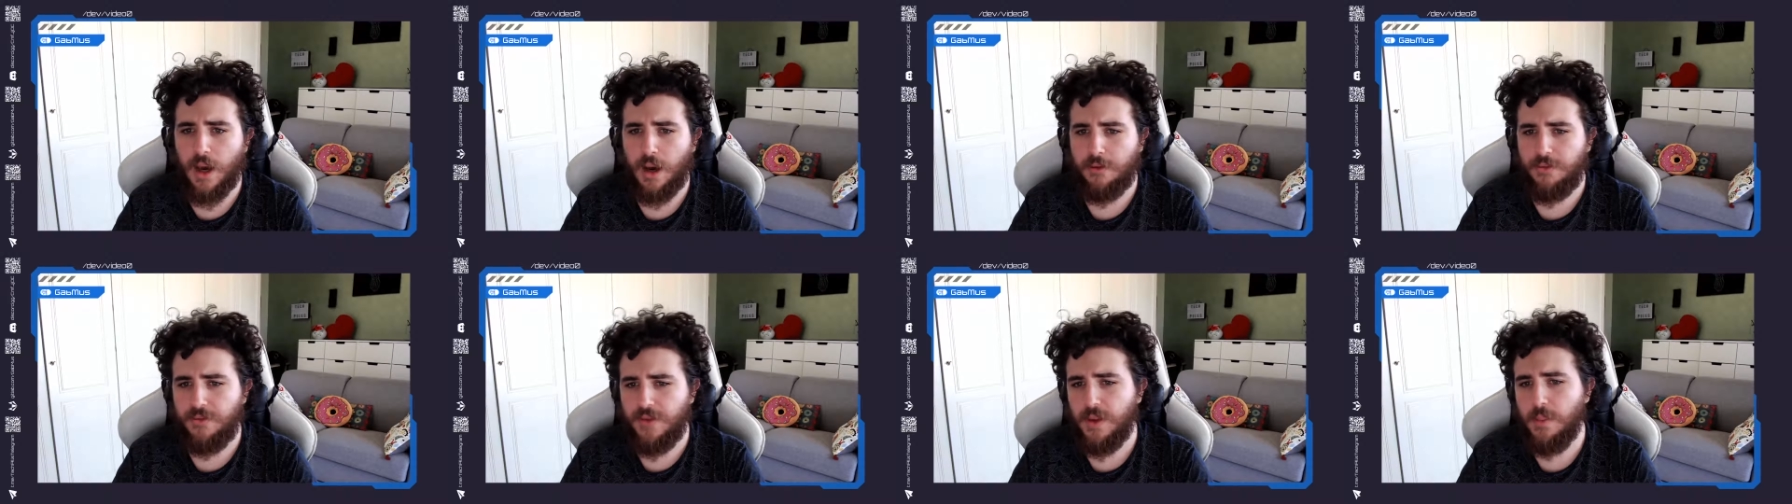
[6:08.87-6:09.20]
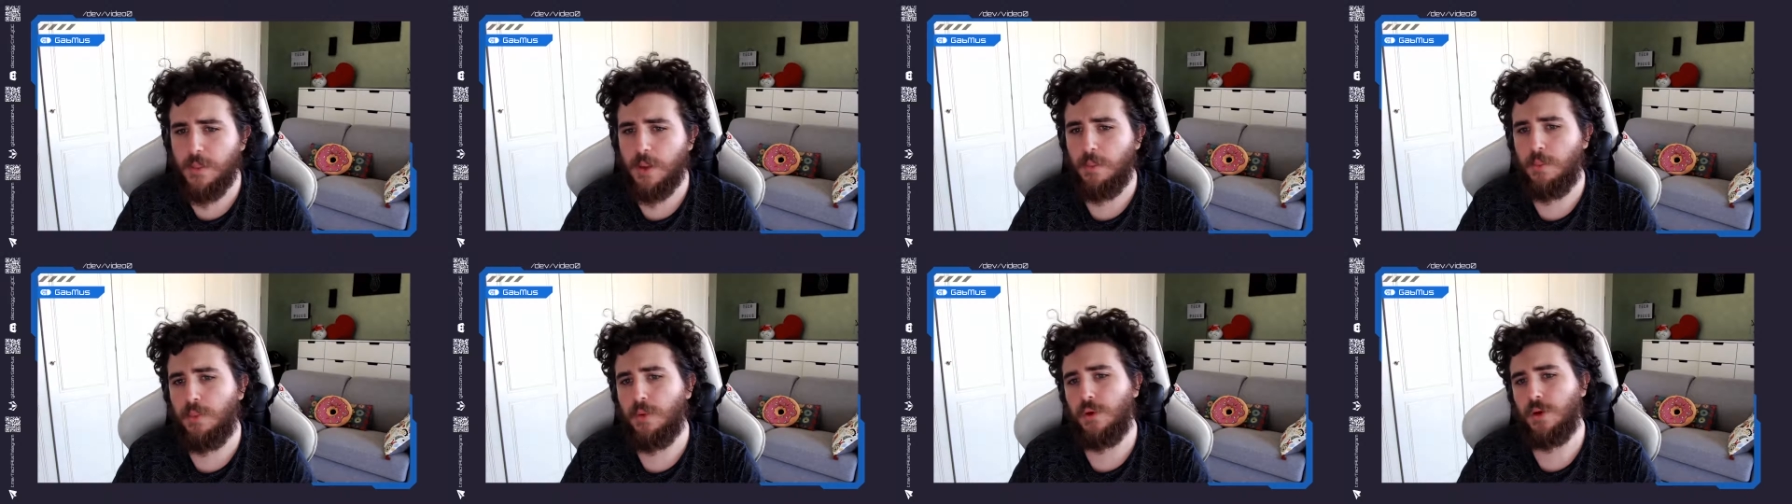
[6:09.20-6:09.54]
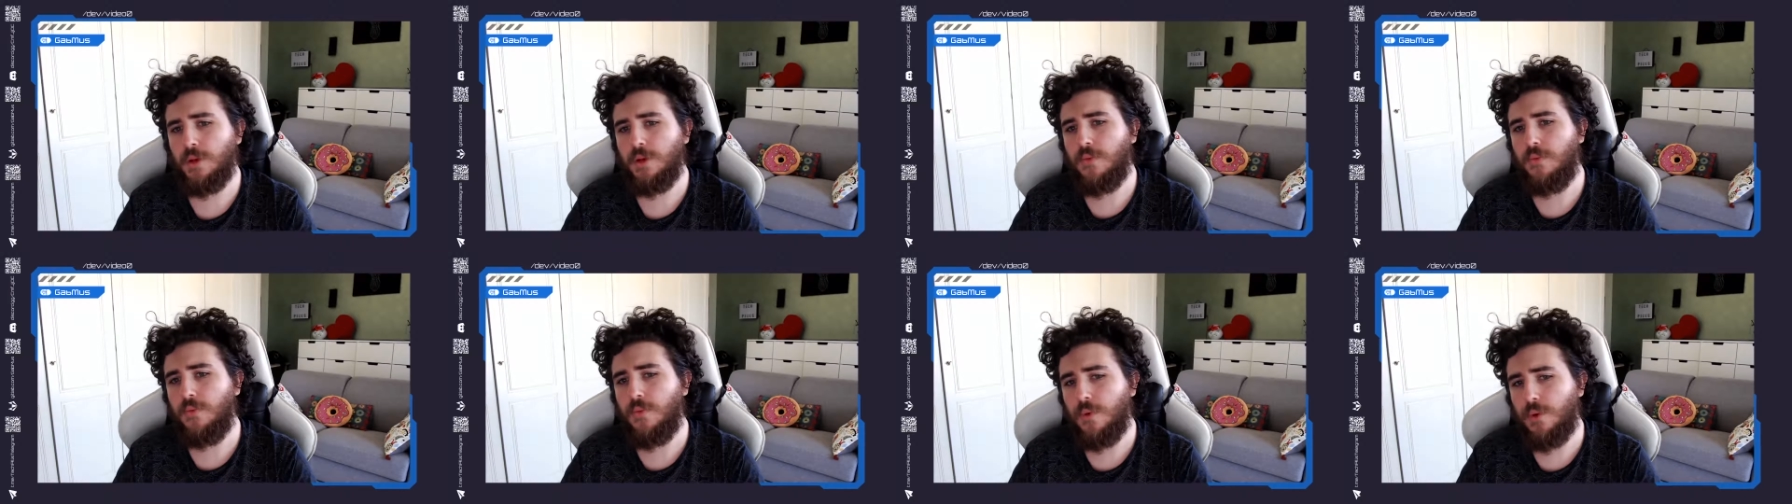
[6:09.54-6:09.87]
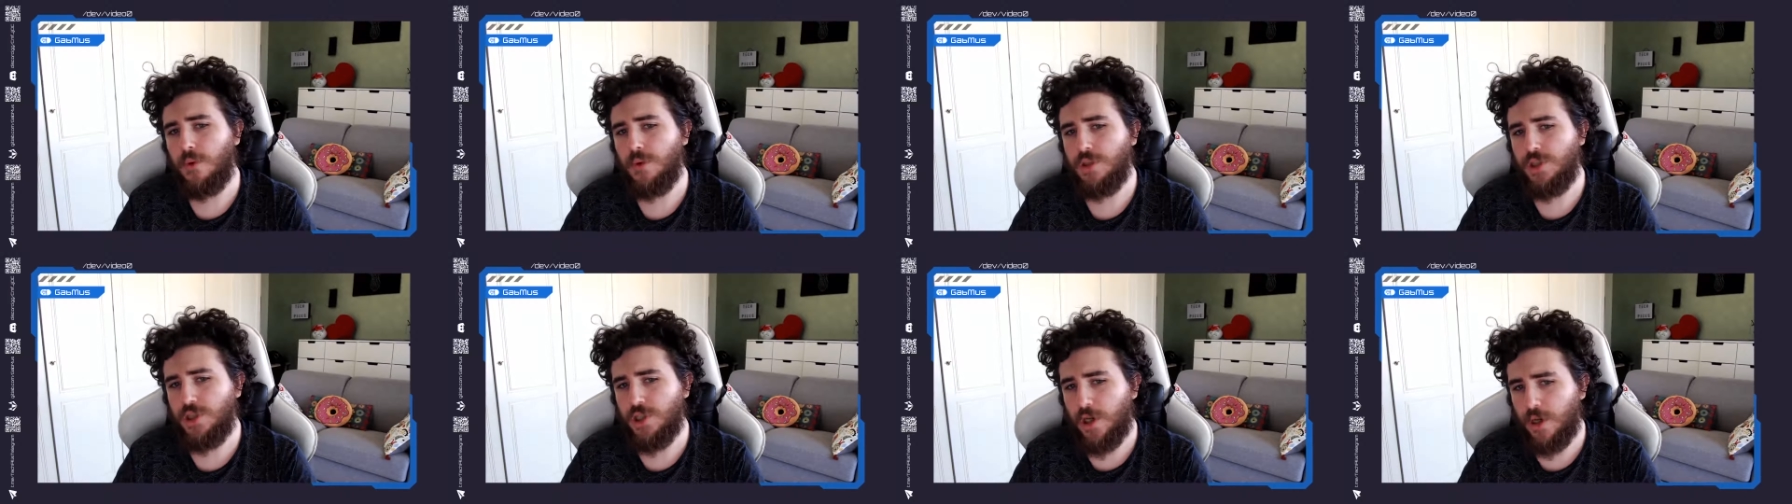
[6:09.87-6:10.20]
female port
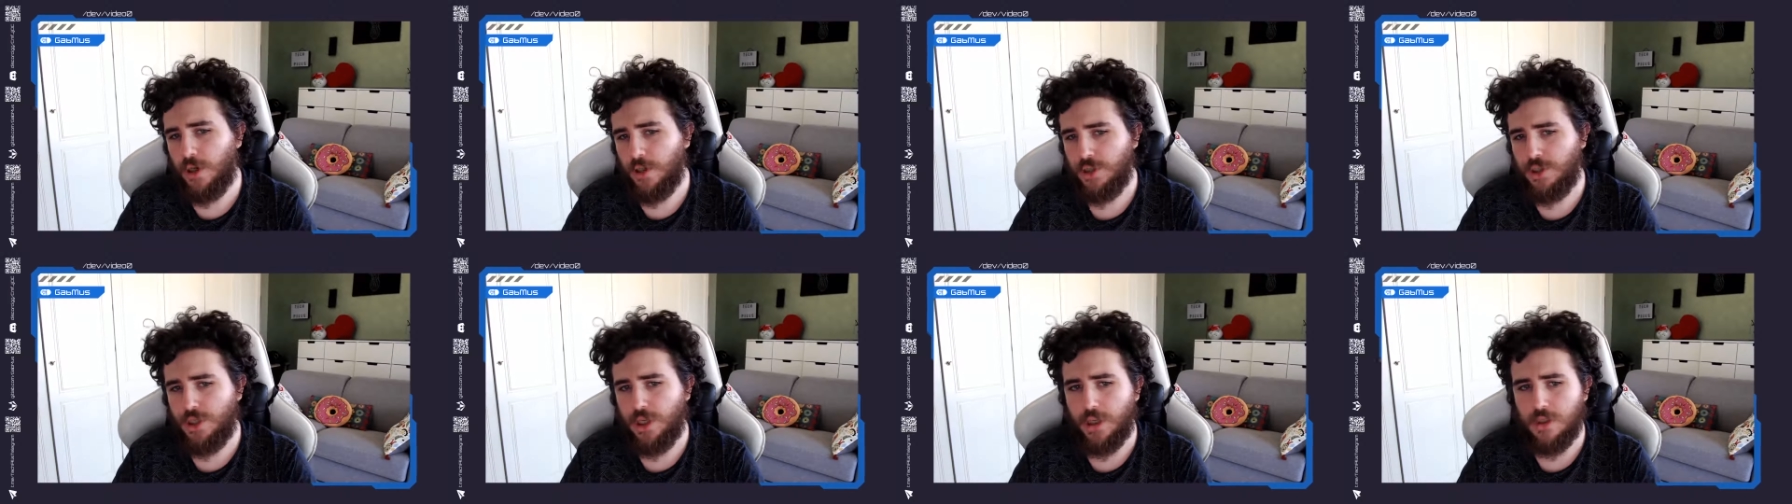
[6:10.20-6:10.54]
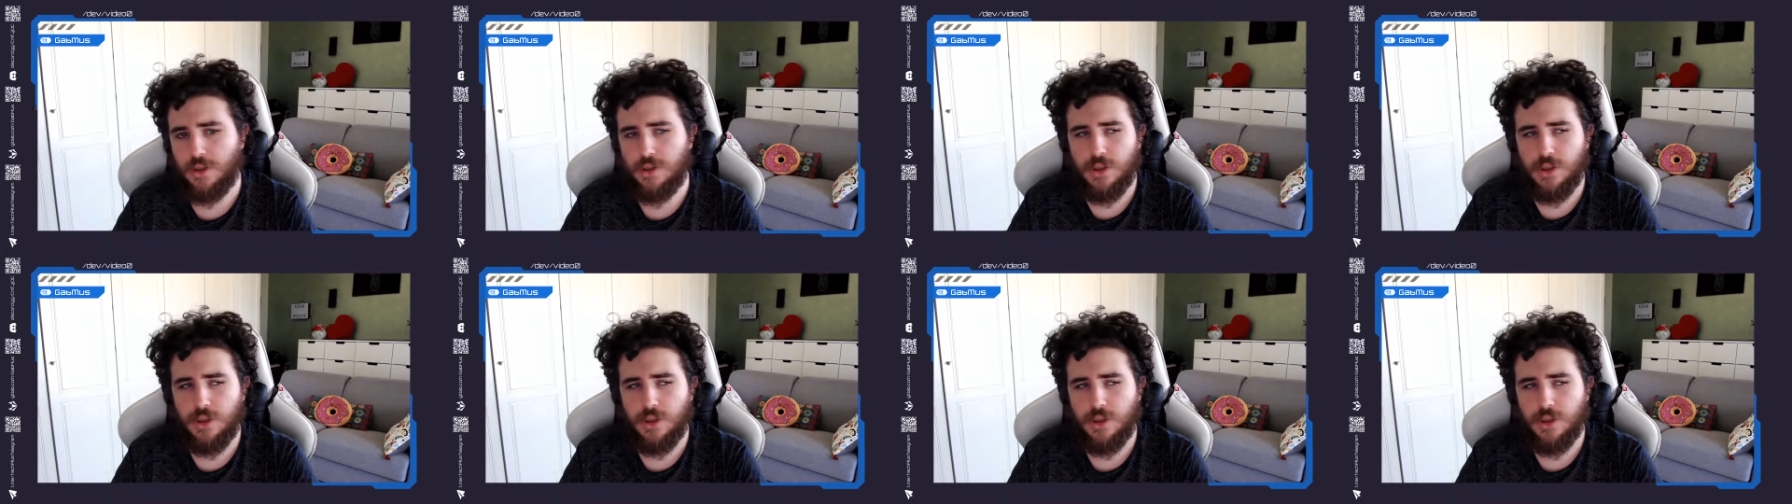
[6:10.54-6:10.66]
for charging.